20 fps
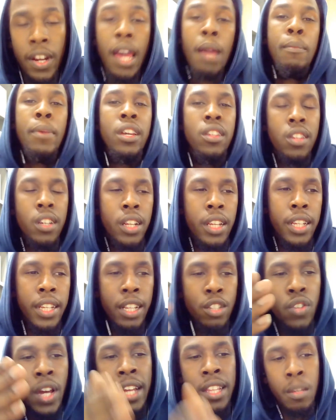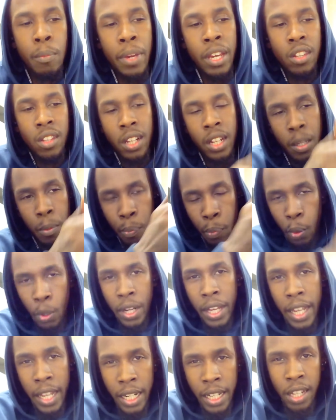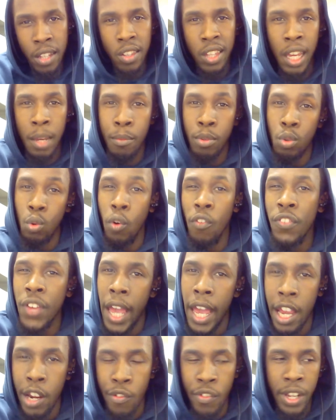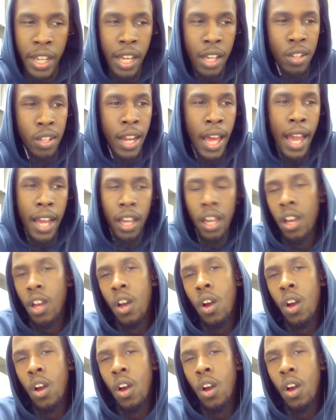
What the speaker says: basically, they're trying to basically put it in the same sort of category as like